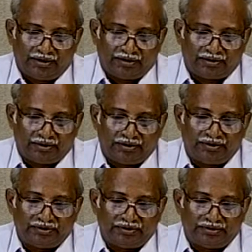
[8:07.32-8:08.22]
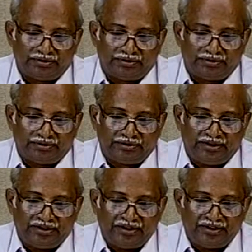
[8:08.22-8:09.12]
So
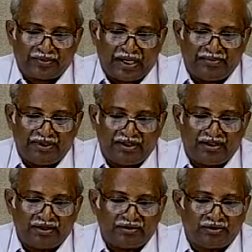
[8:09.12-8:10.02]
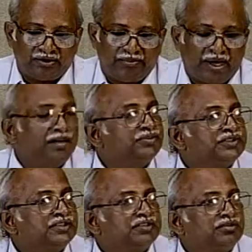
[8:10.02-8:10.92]
this is primarily done through a pipe
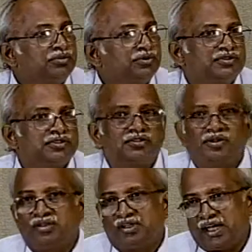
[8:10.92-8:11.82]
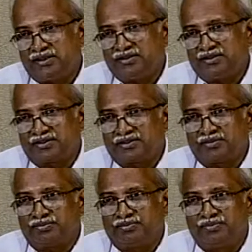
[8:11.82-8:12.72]
system, which is called the riser system.
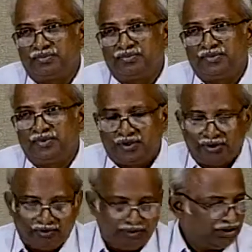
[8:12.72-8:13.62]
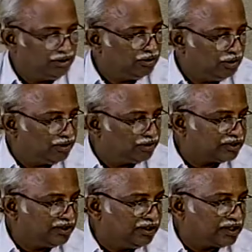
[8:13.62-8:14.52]
We'll
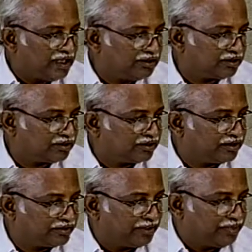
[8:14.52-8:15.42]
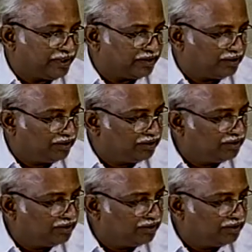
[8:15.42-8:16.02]
see risers separately.